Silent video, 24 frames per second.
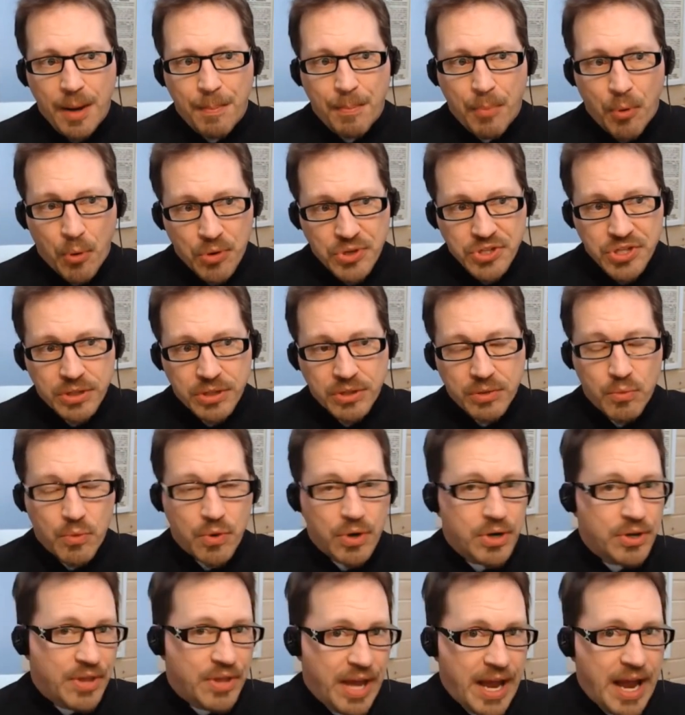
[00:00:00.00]
Portugal,
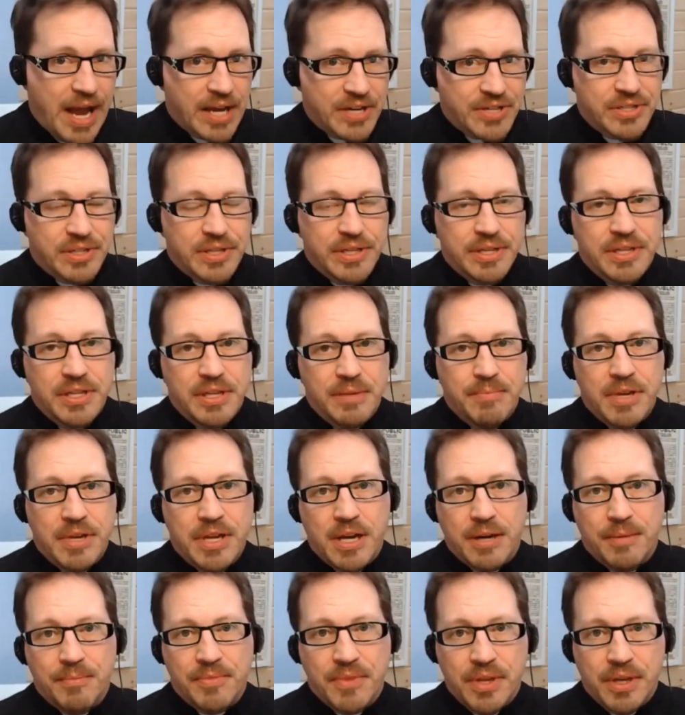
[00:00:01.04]
where they actually did
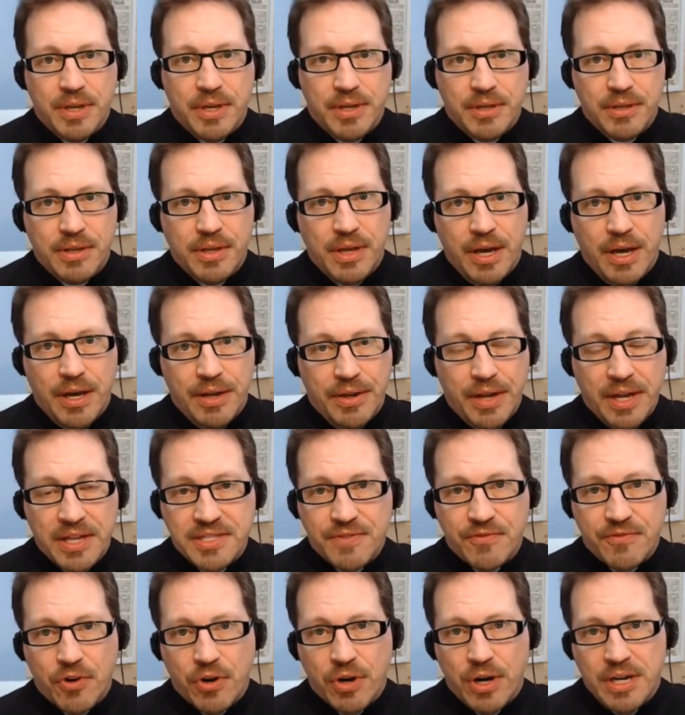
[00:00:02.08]
become the
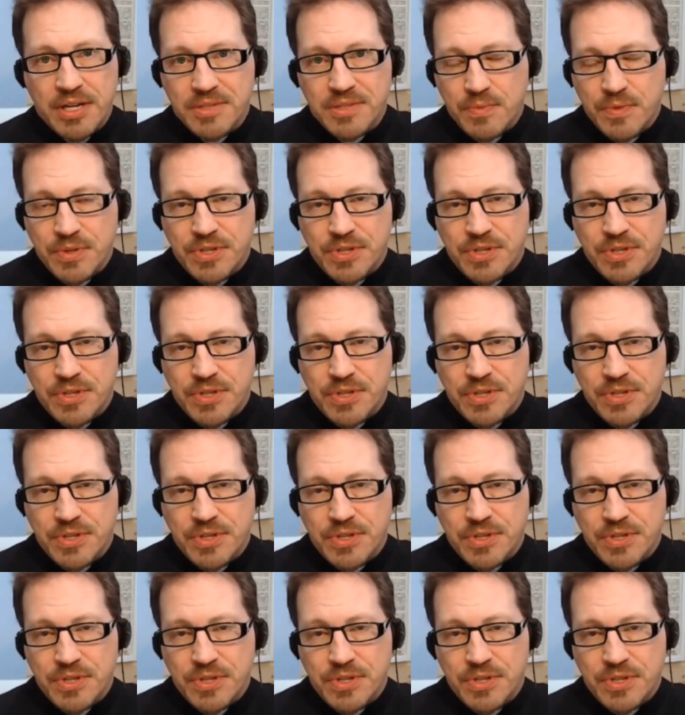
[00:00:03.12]
Knights of Christ,